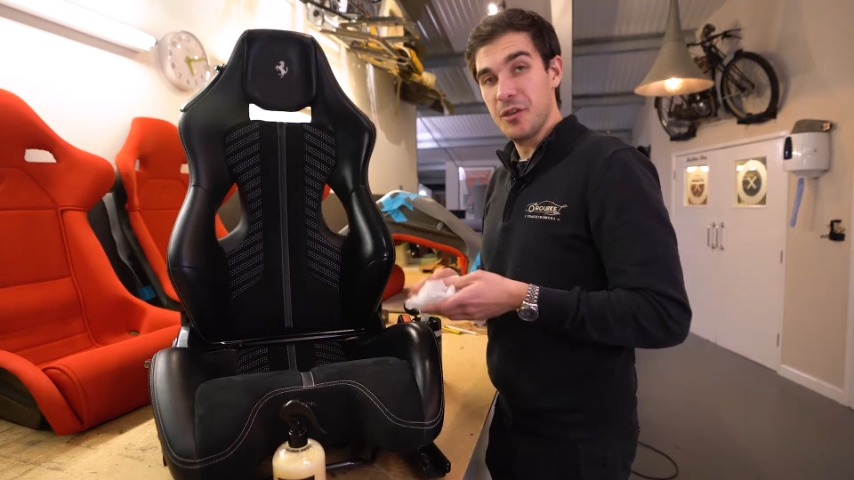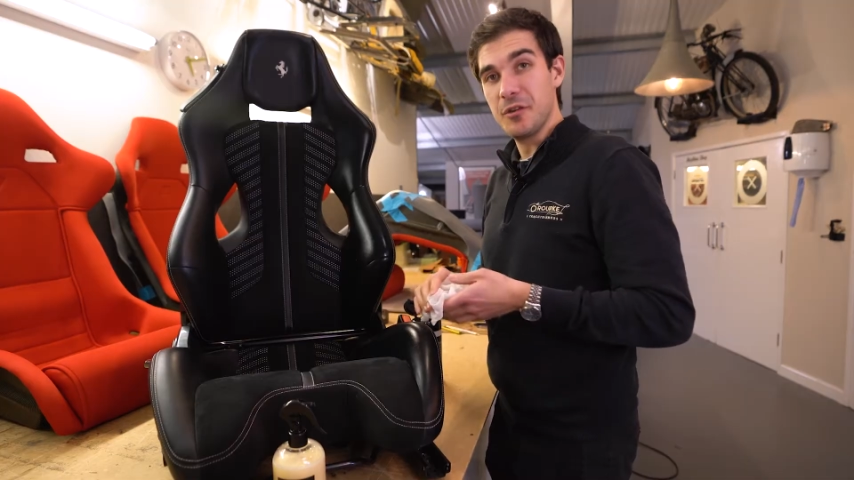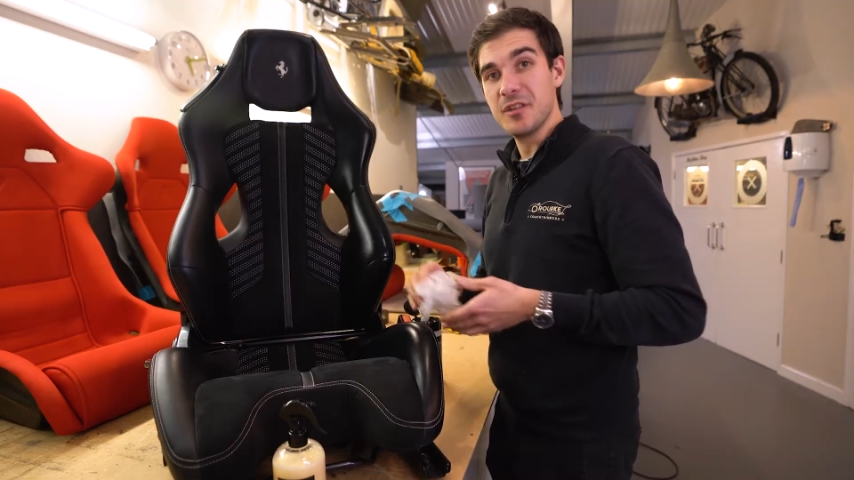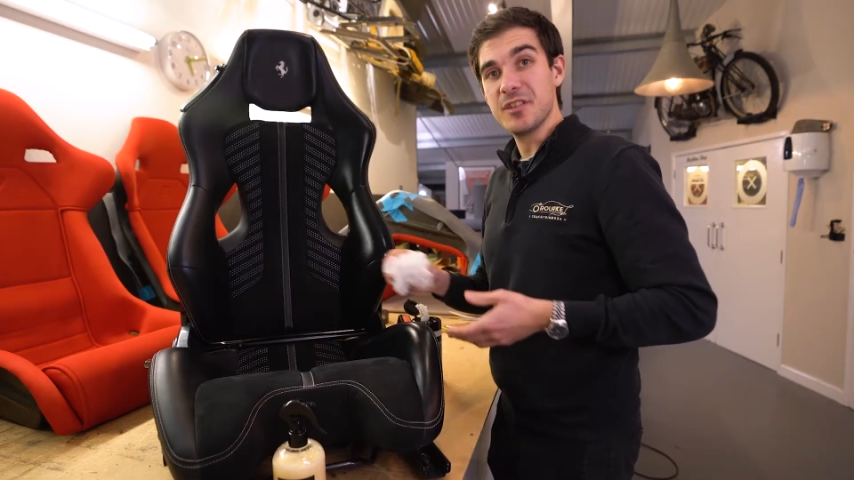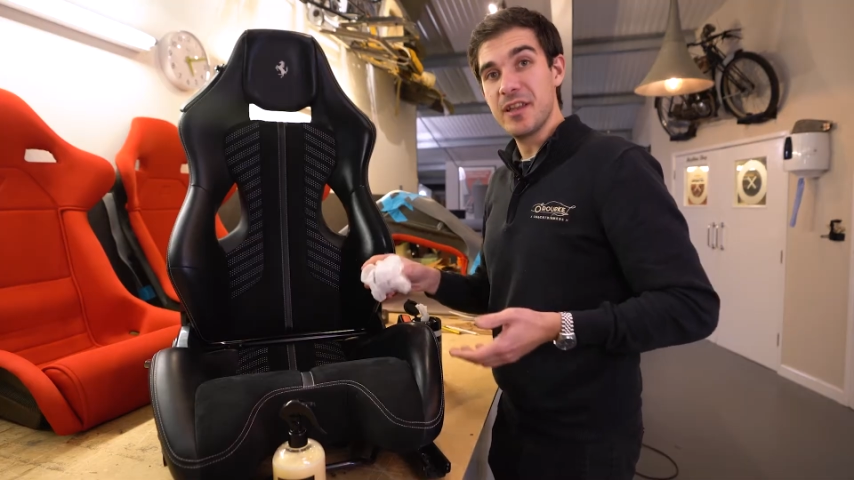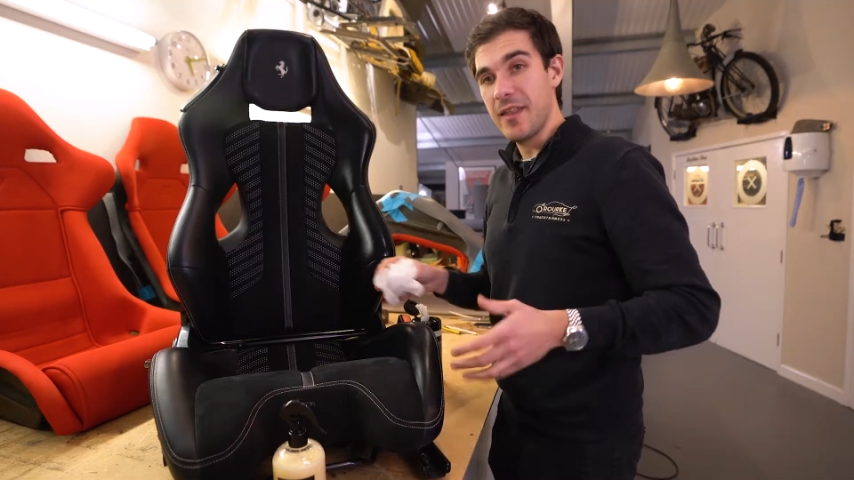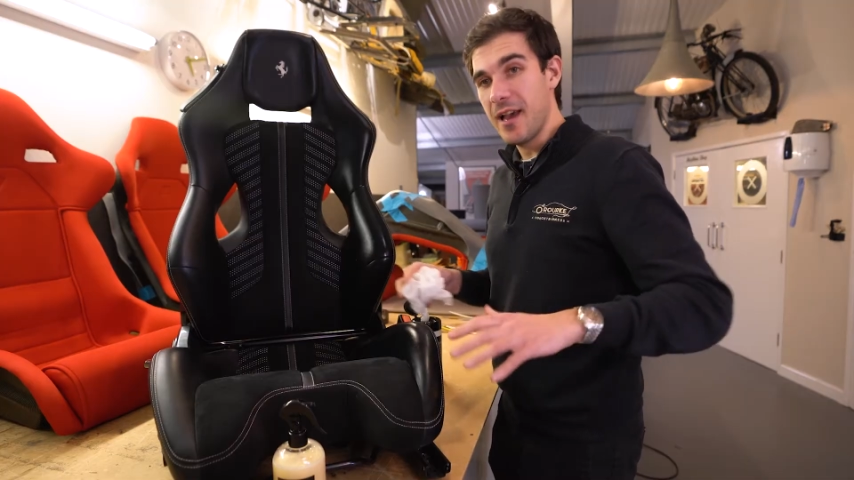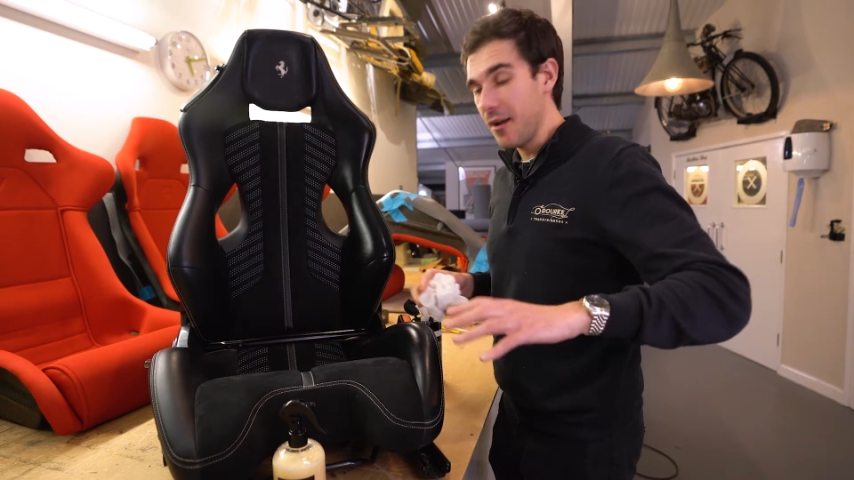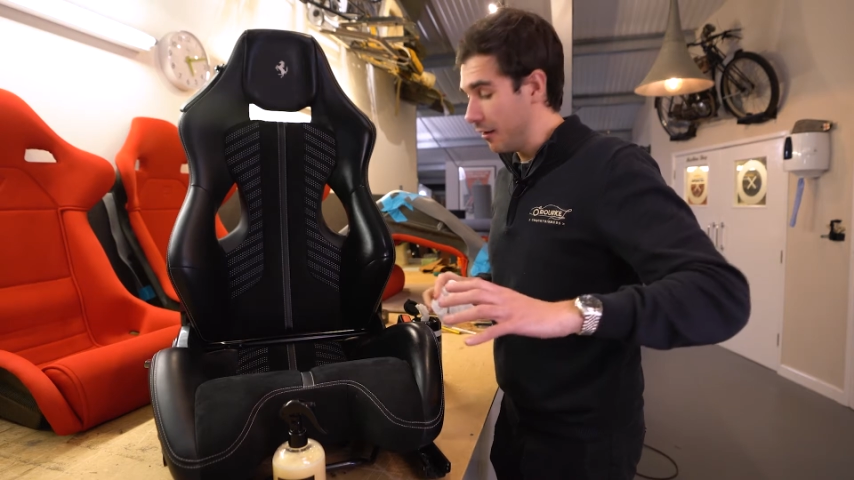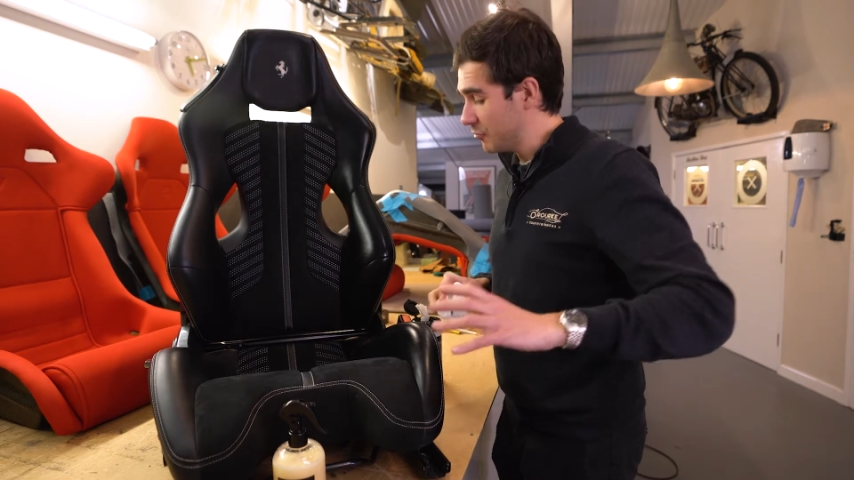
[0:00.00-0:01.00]
you can see
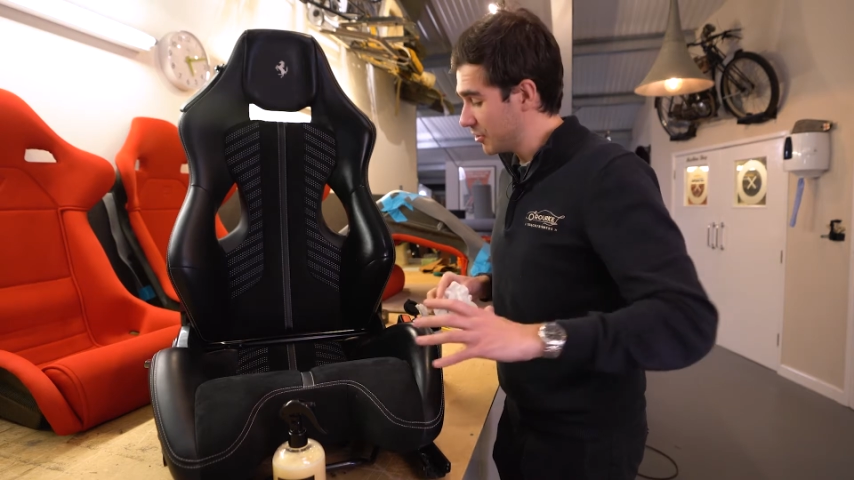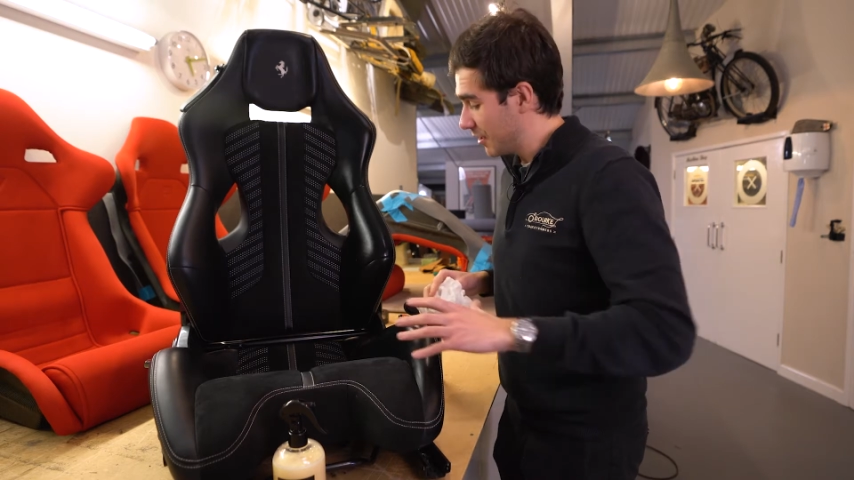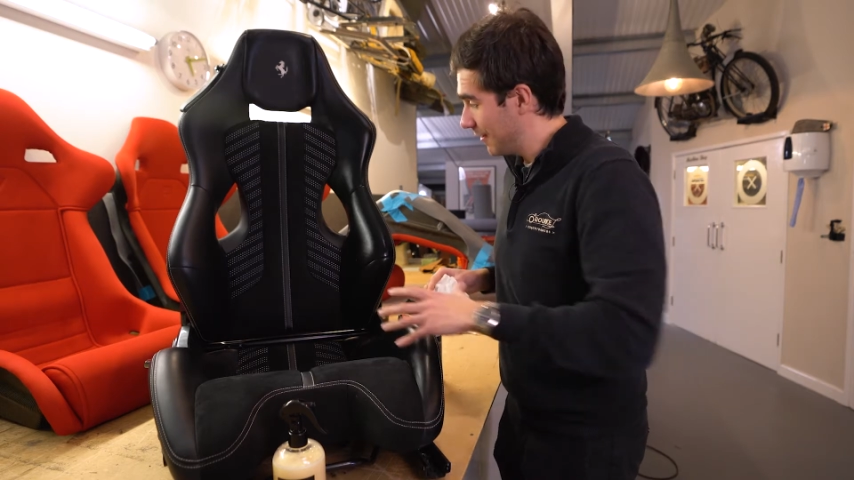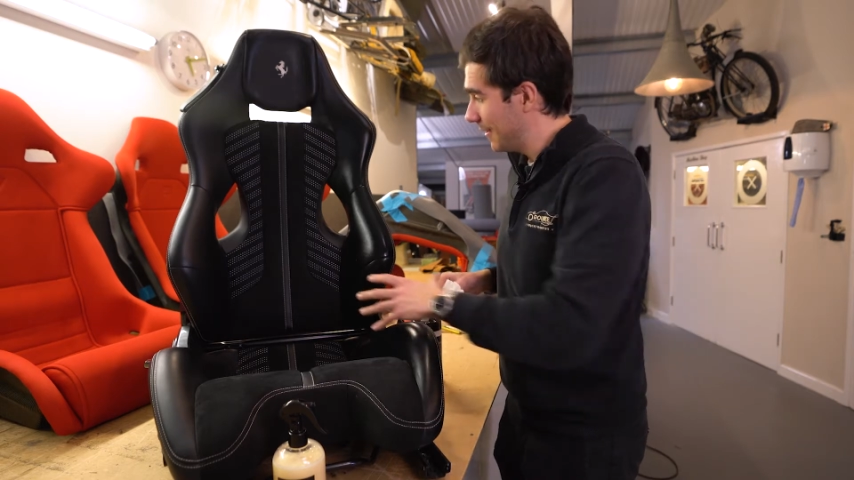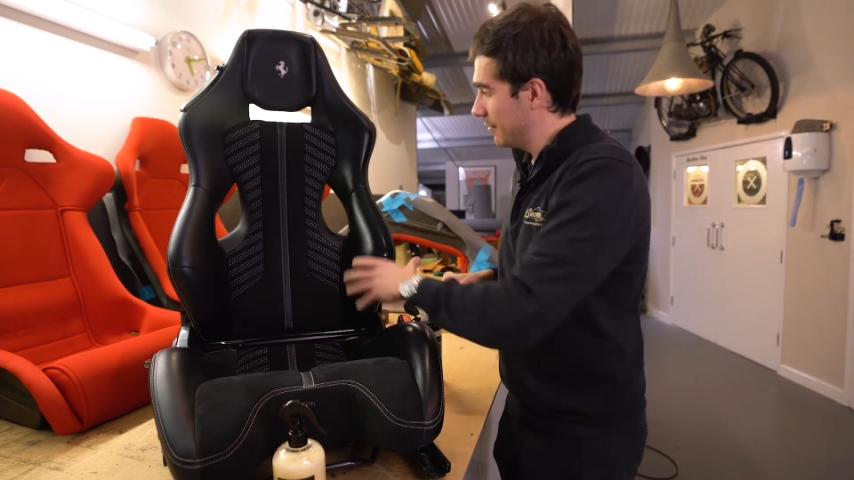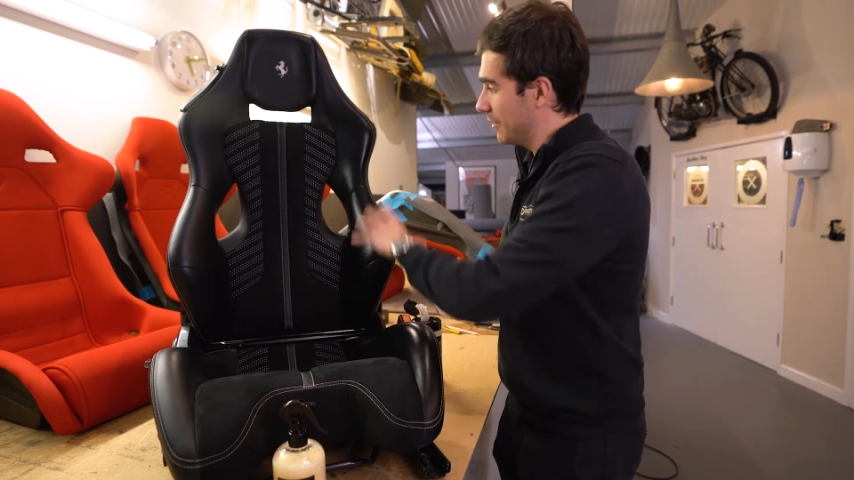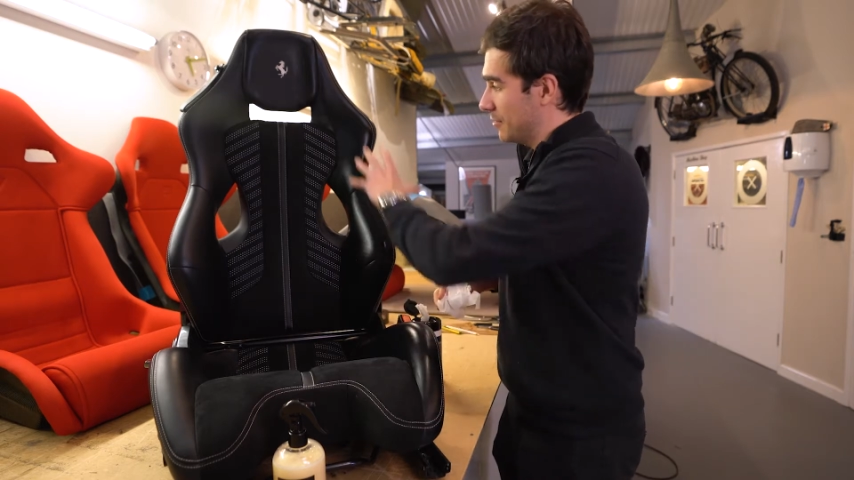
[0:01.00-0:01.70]
there, I've just cleaned this